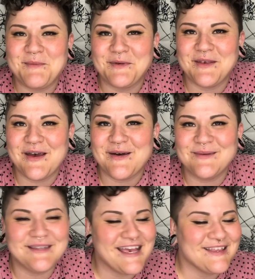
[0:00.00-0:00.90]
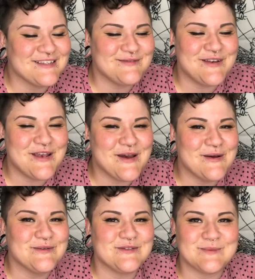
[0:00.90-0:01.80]
below, like this
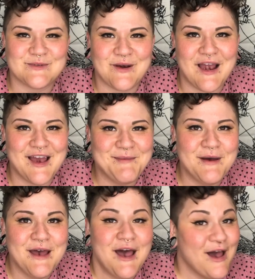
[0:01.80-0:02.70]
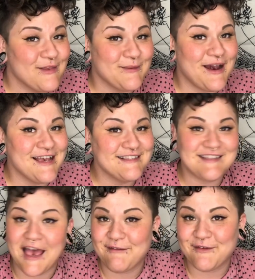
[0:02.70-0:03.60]
video, subscribe. Otherwise,
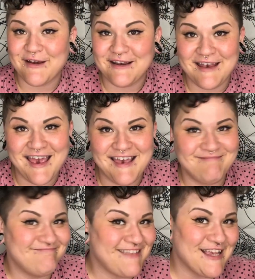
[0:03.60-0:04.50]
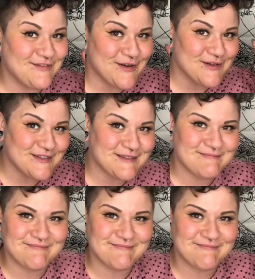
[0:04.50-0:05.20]
have a great day. Thanks, folks.